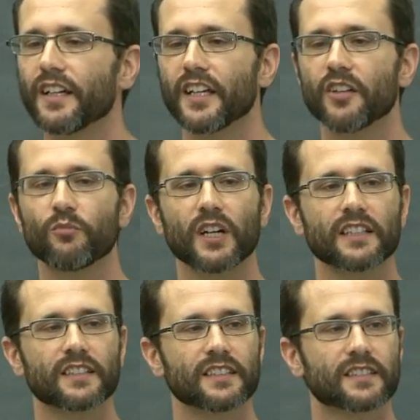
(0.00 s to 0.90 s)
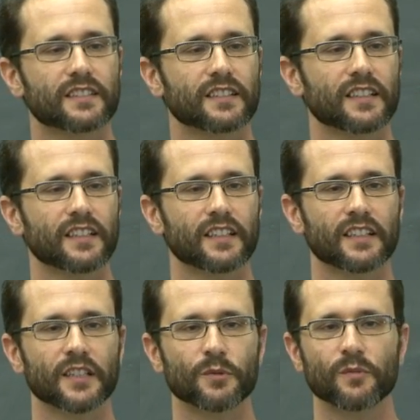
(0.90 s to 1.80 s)
in practice,
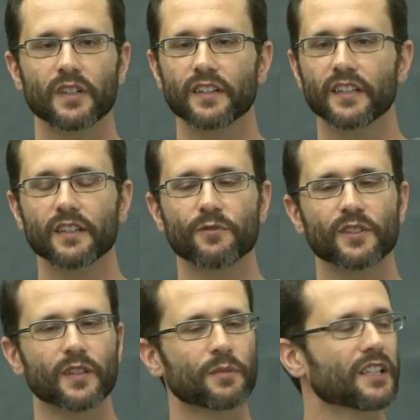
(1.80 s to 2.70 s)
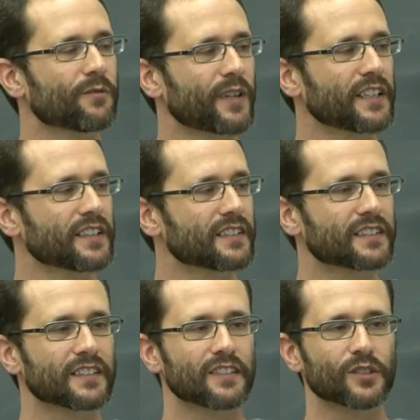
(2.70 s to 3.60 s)
um, I think, for example, in
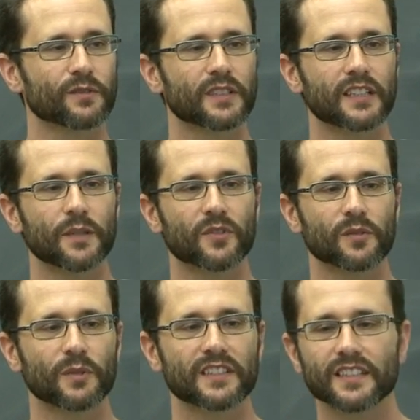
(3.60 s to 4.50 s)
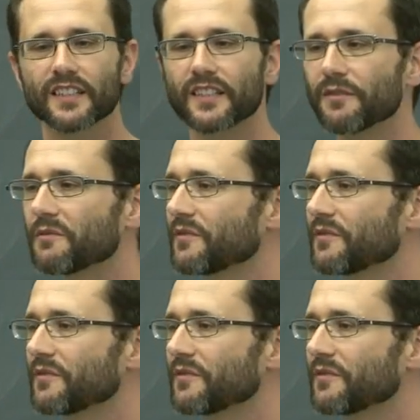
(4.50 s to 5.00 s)
finance, a lot of the time. So basically, the